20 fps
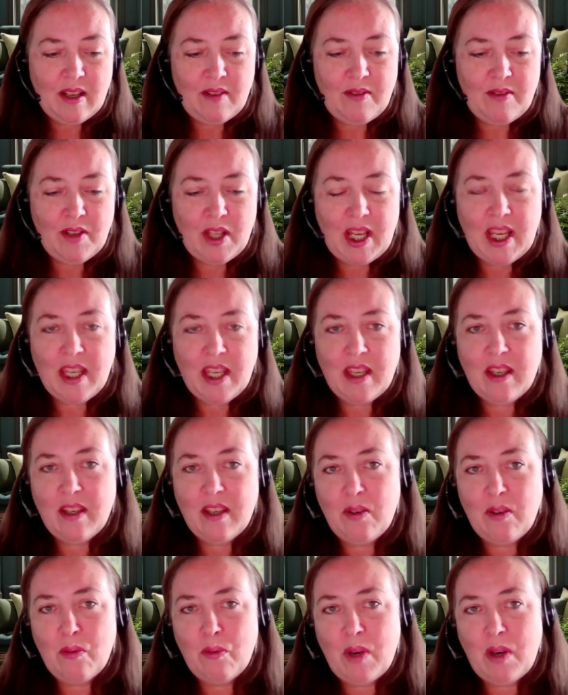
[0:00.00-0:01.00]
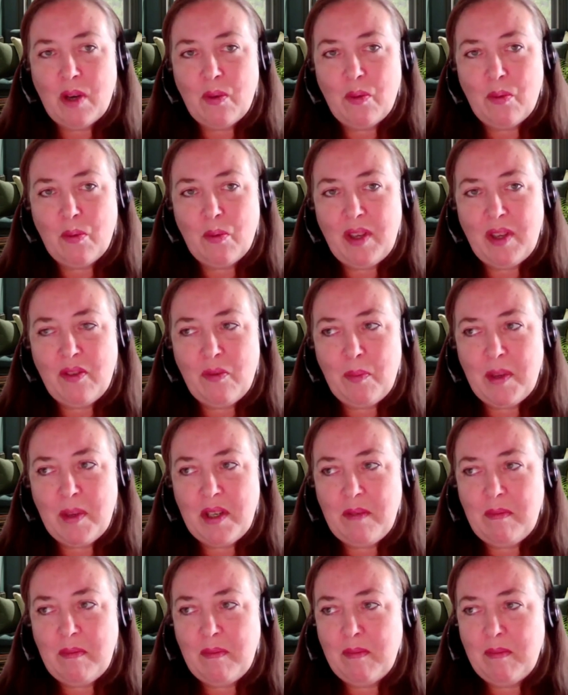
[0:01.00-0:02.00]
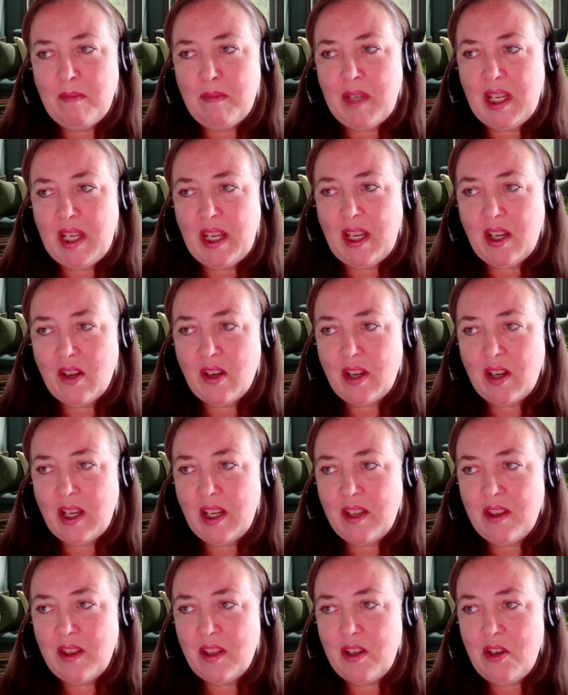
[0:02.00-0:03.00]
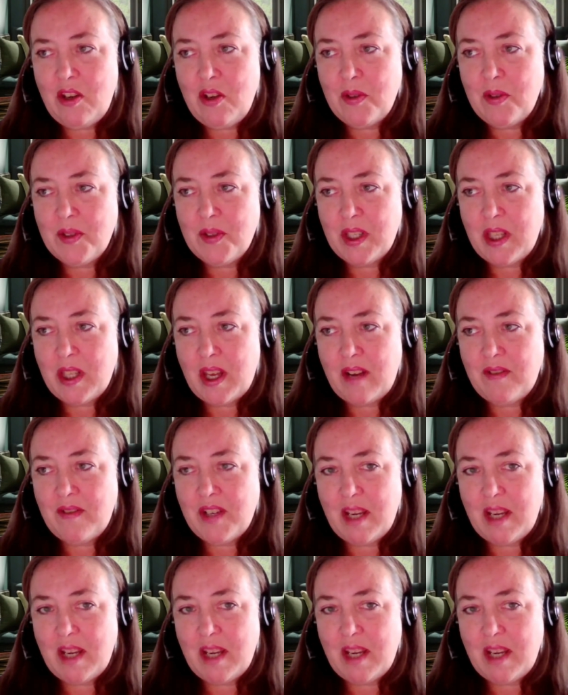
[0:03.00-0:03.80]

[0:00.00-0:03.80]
I feel like what we've been hearing in the news a lot of